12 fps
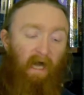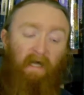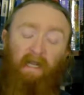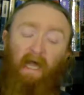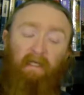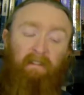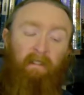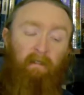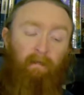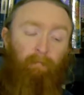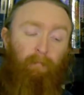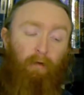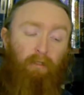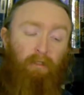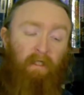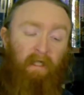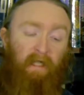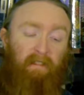I had accidentally
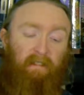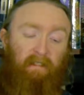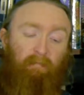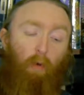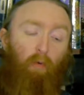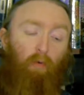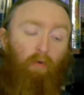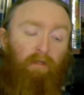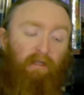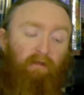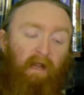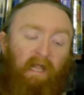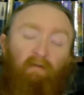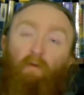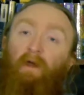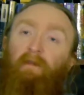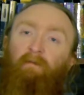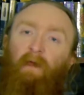brushed against a small golden tray of
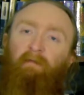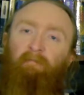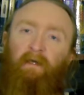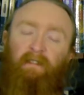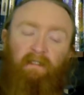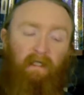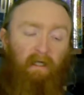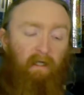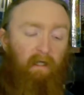wafers,